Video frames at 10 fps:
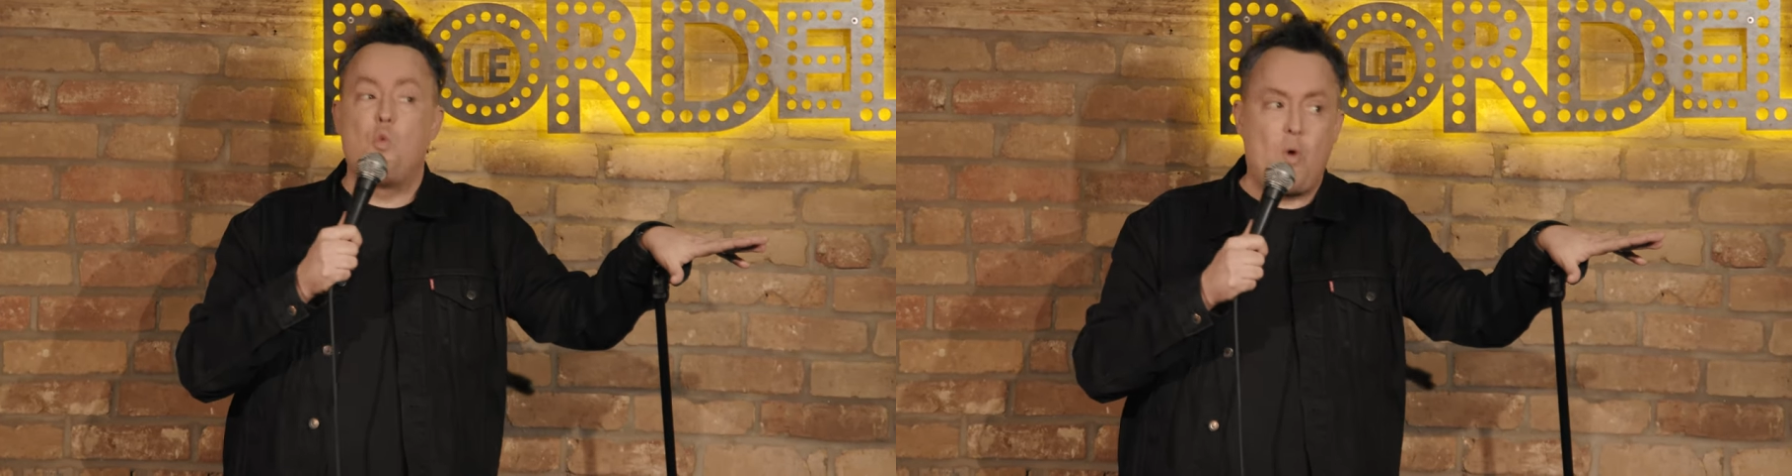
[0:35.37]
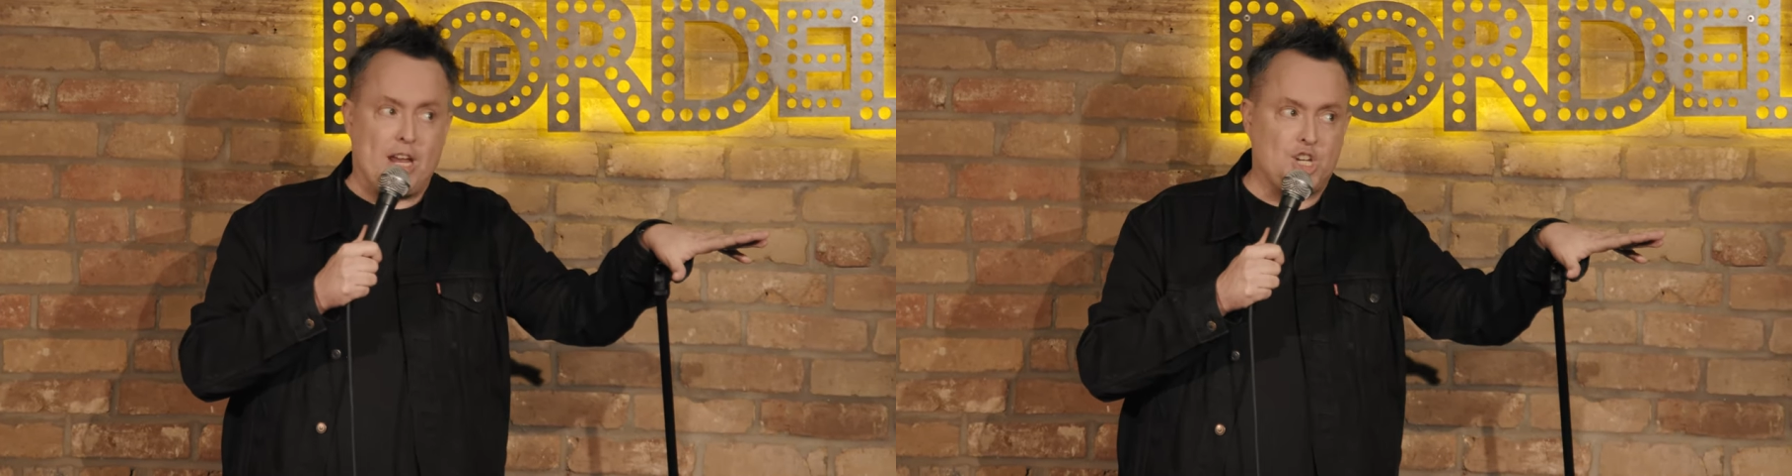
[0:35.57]

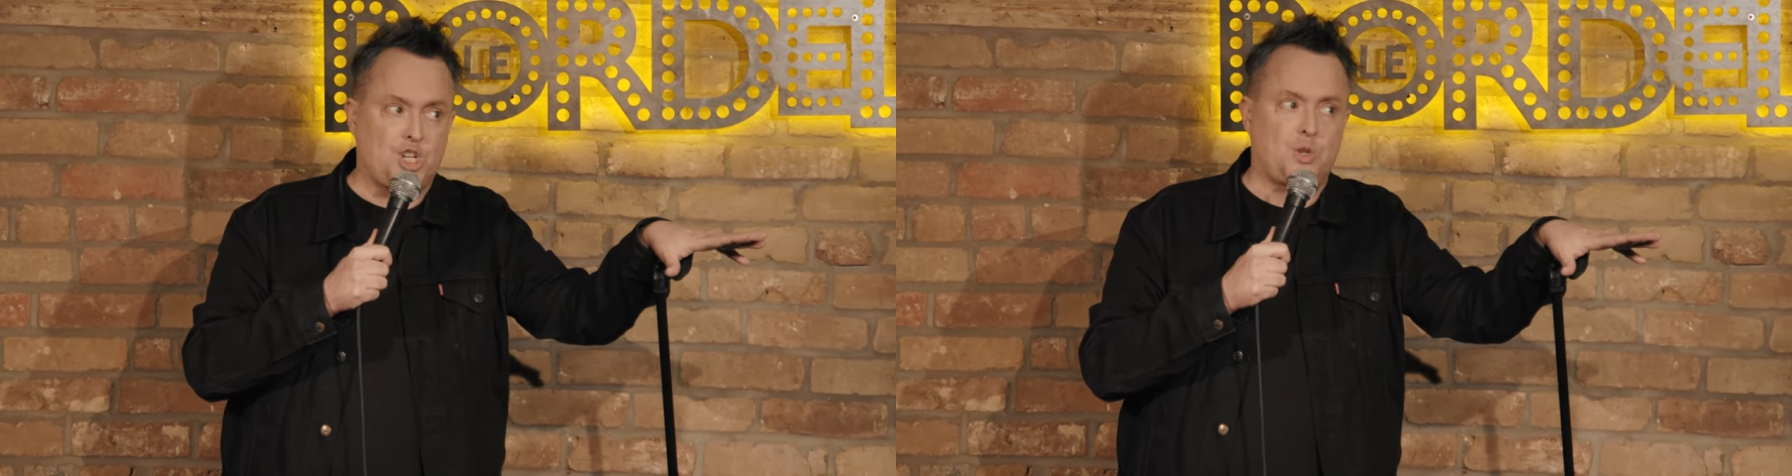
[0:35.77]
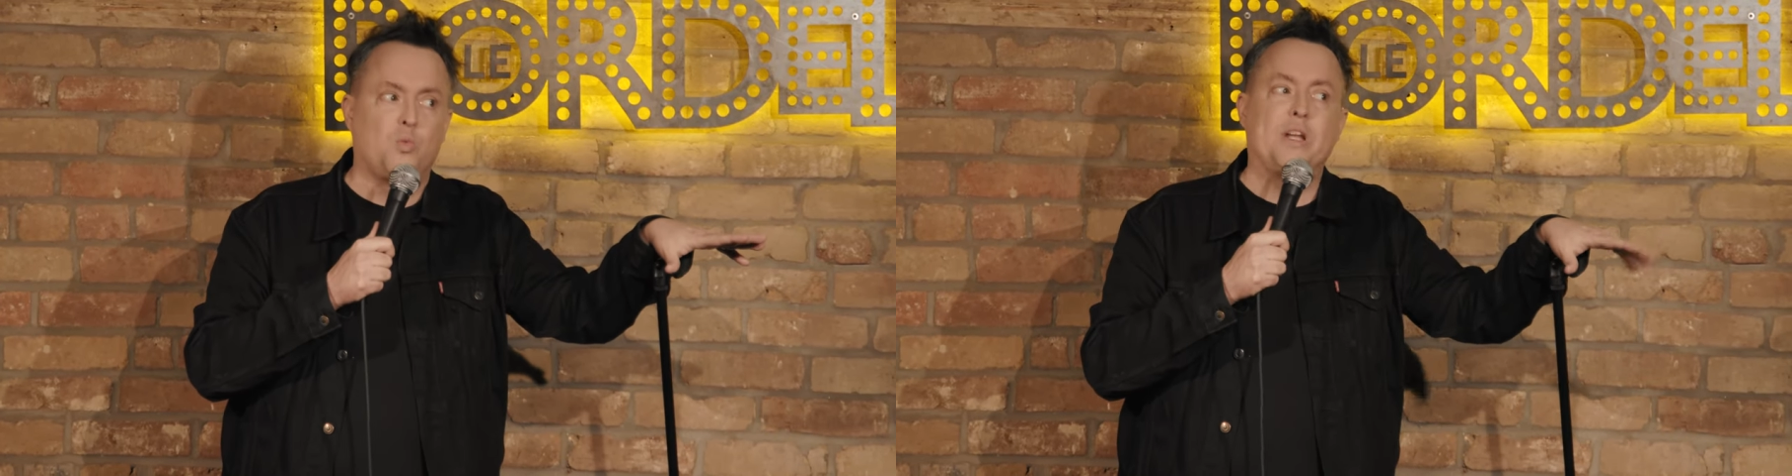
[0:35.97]

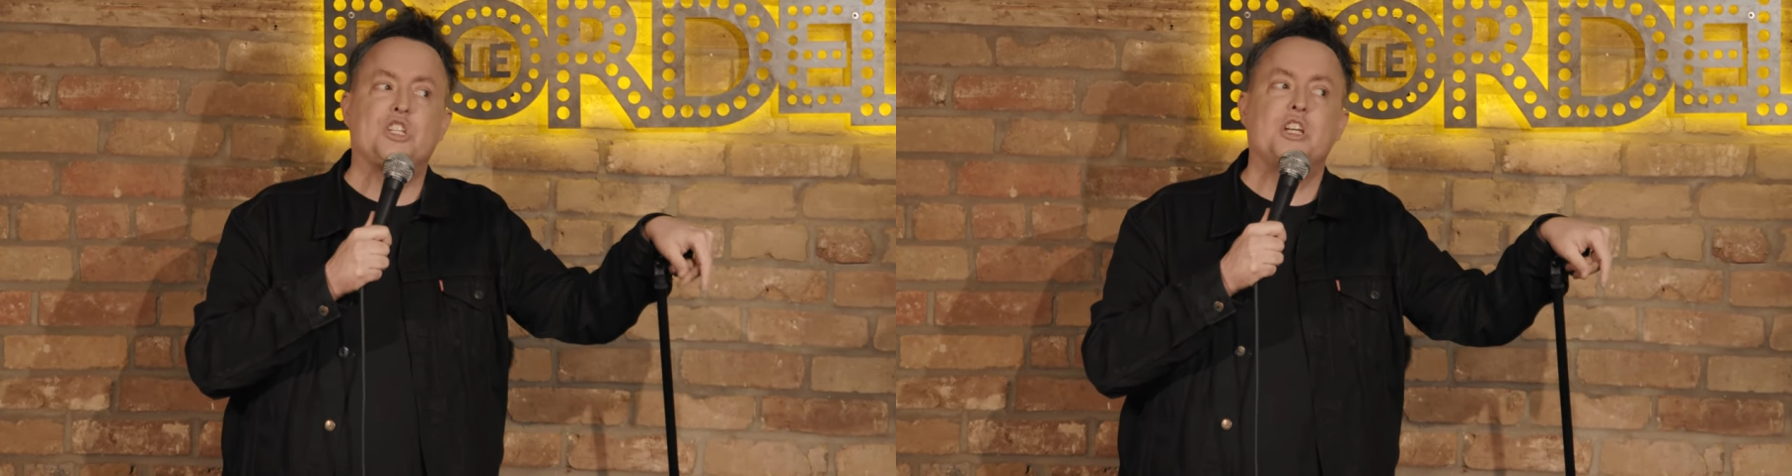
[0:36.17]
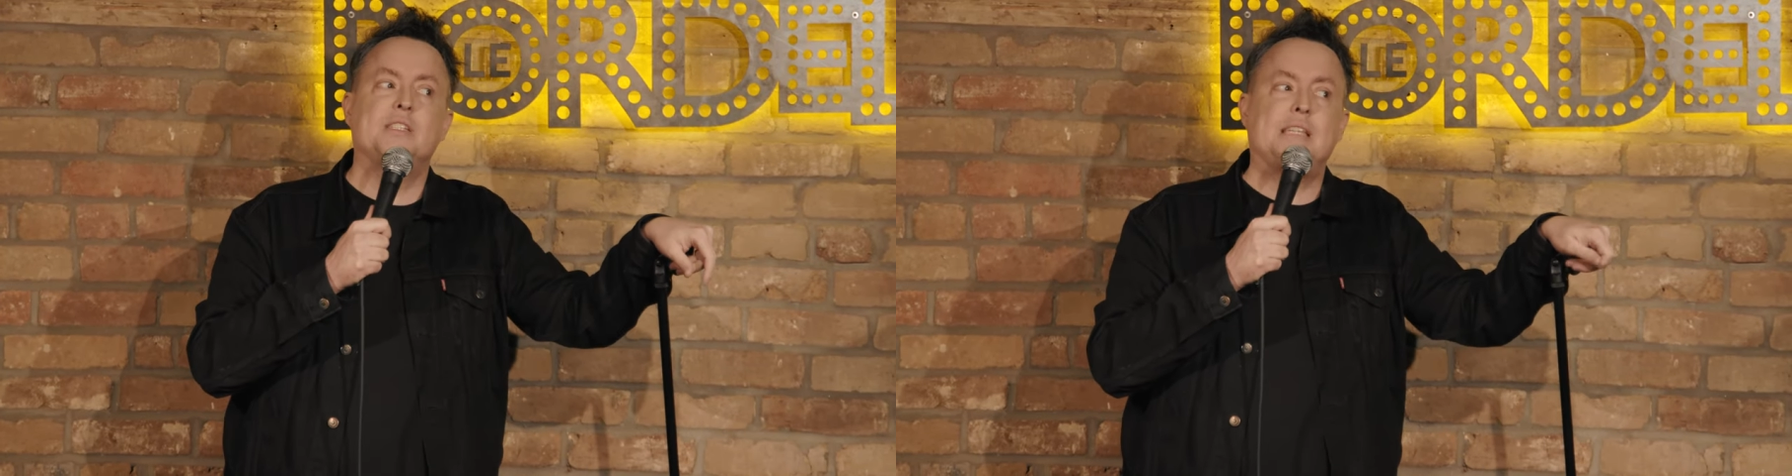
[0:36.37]
wish,
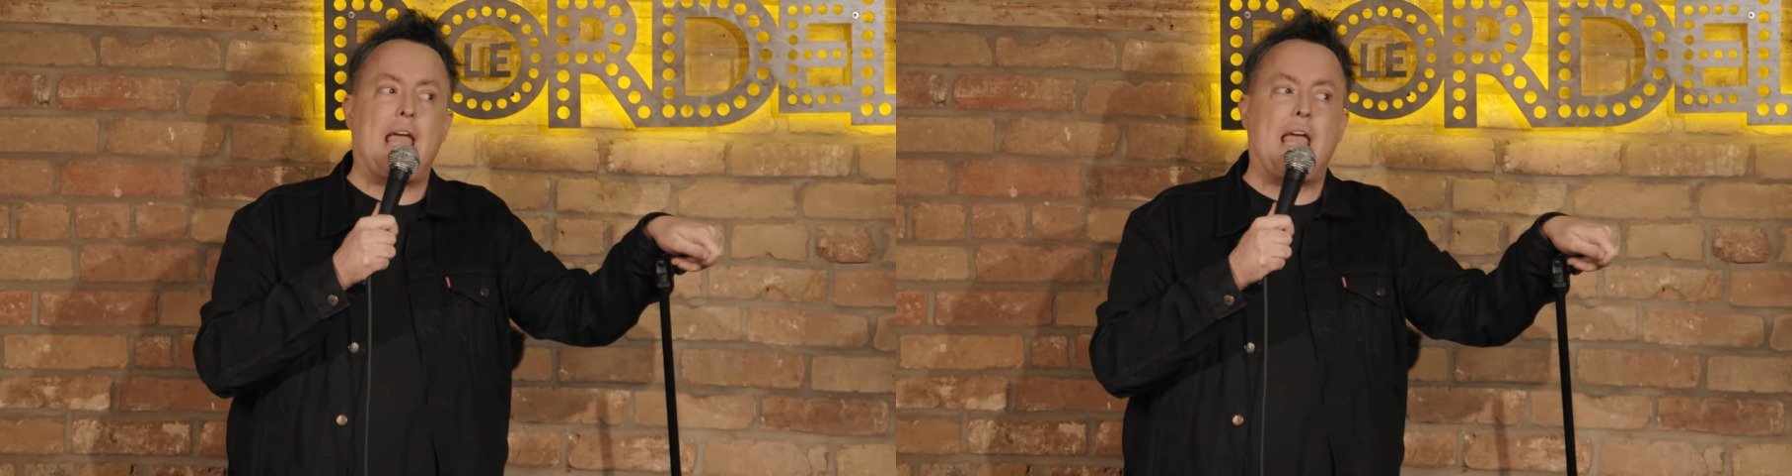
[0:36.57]
which is